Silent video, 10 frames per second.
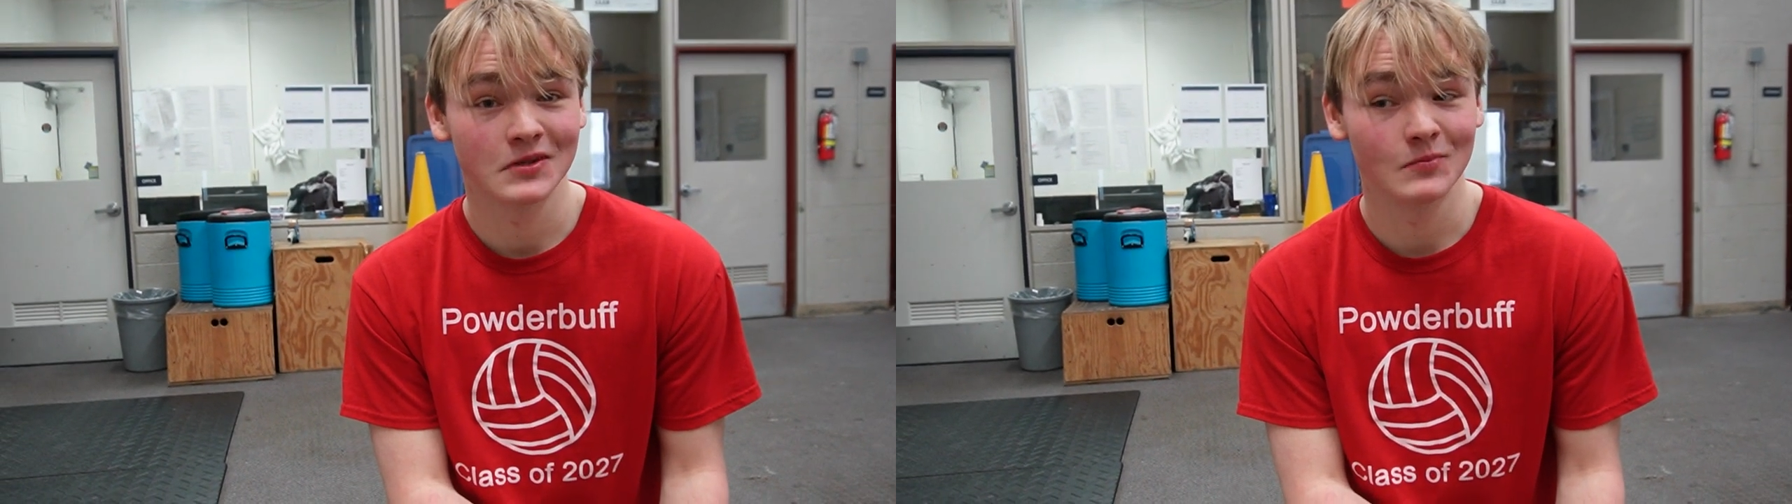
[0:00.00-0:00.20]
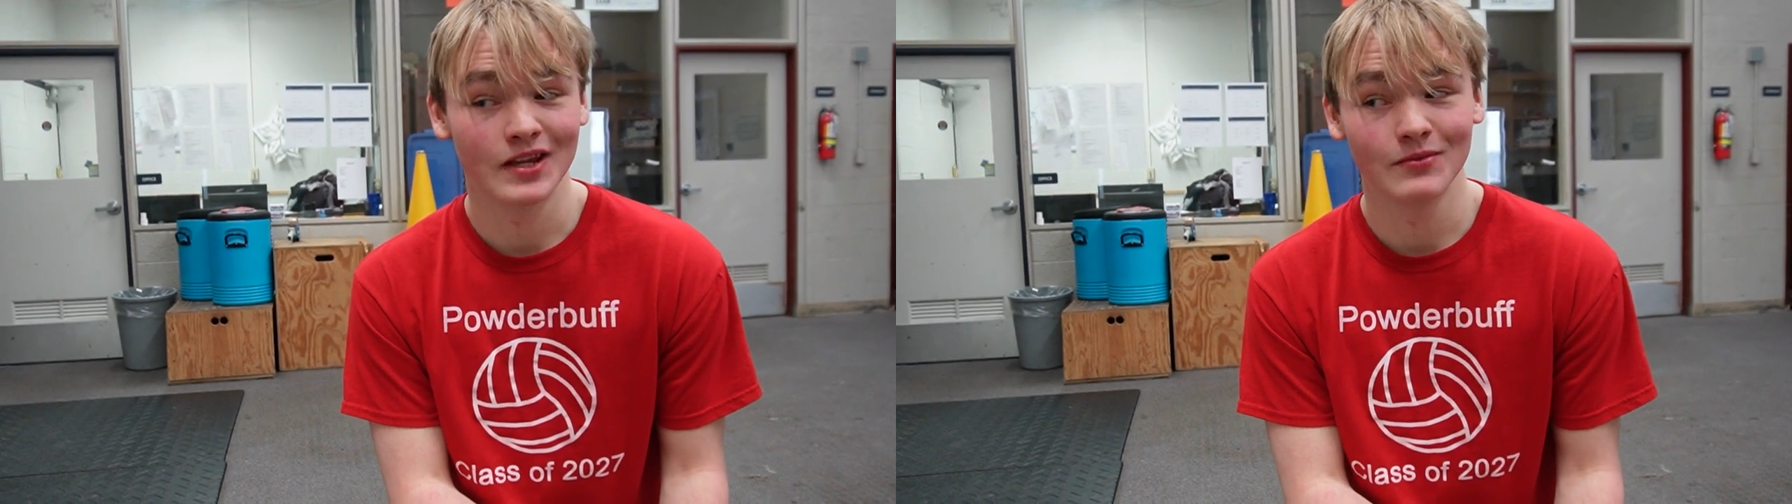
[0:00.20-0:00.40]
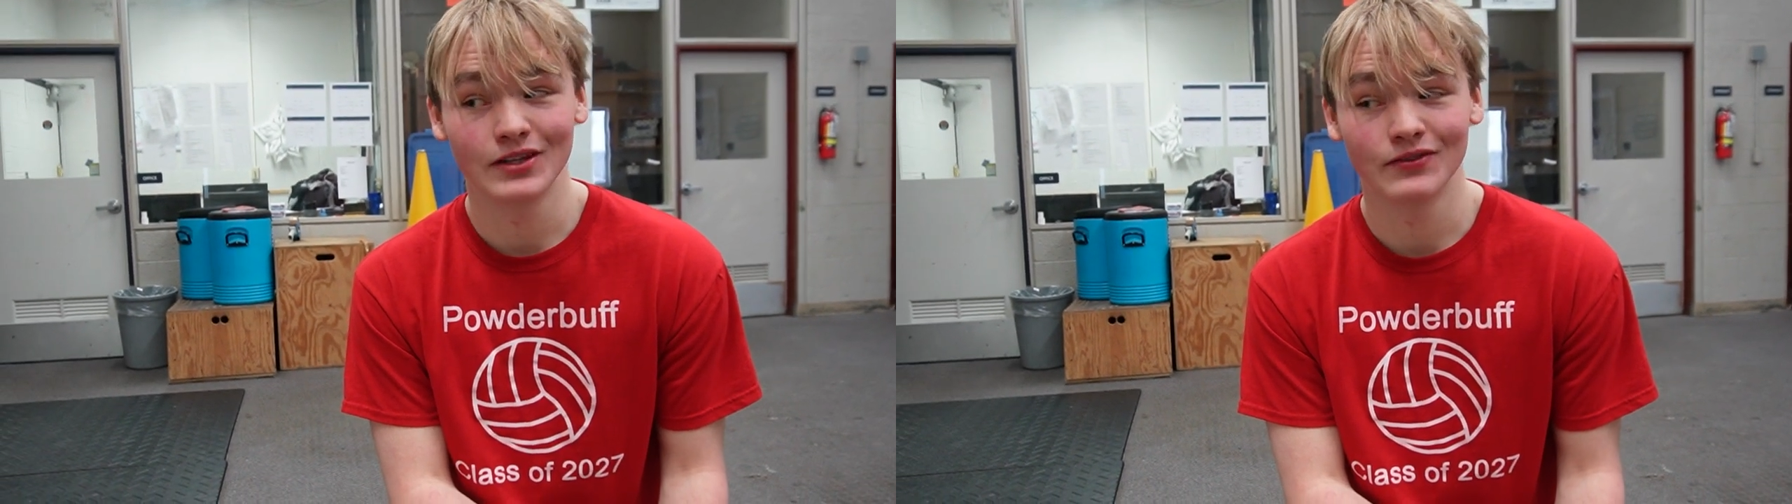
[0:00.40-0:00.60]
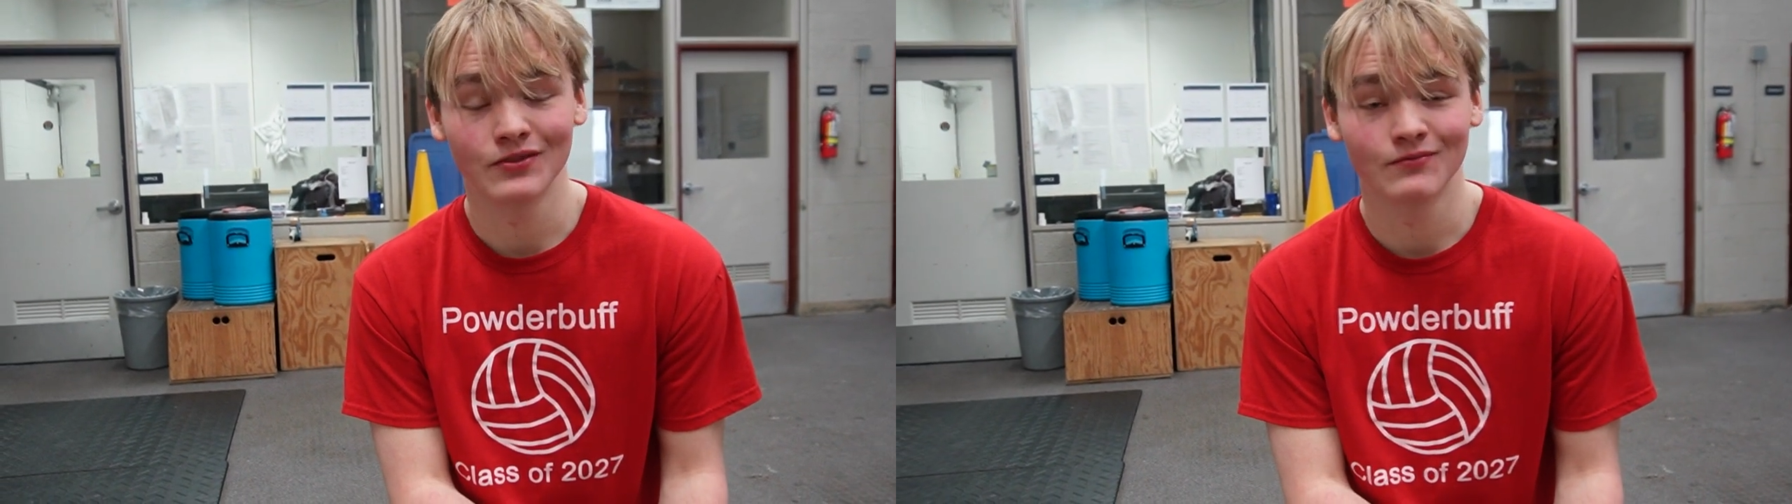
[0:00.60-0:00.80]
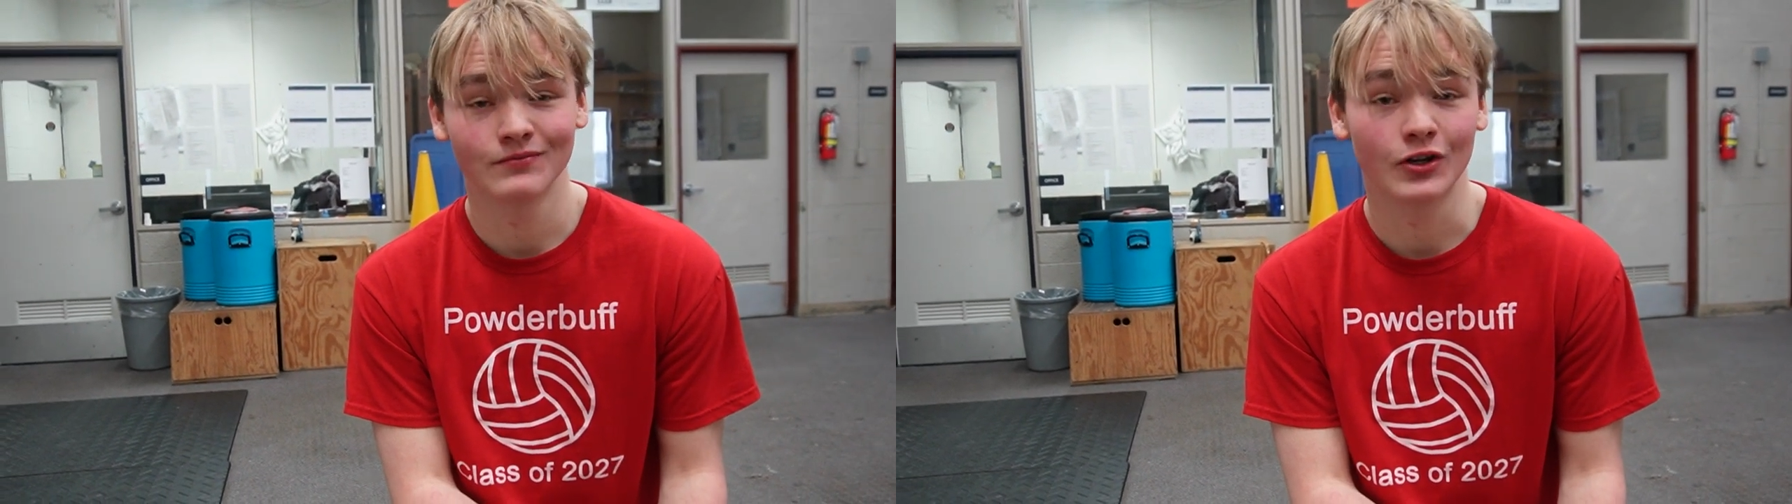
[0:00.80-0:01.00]
maybe even
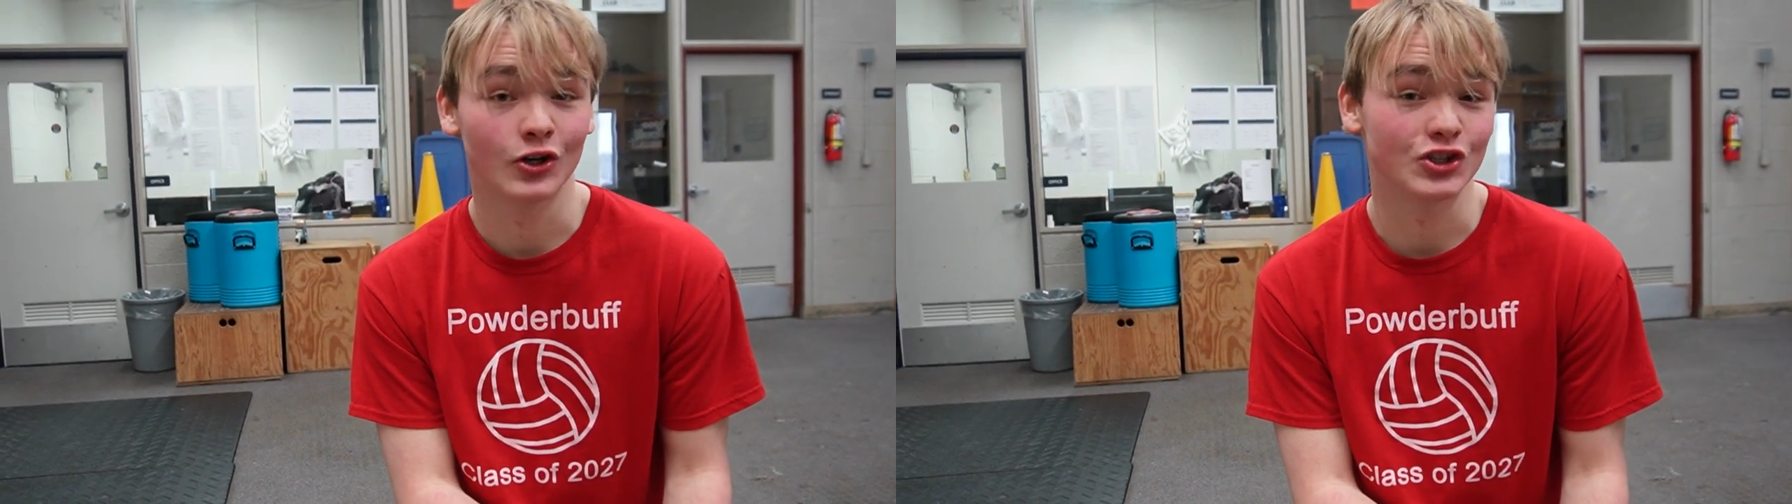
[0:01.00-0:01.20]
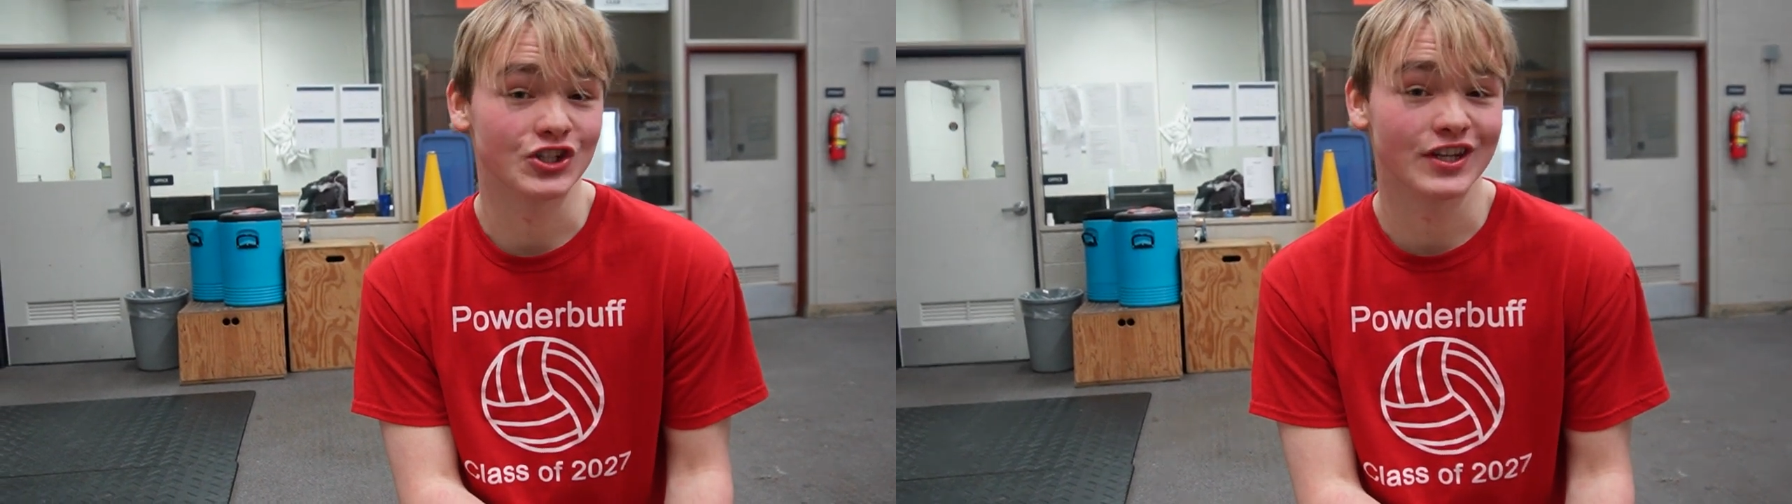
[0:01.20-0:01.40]
a Hershey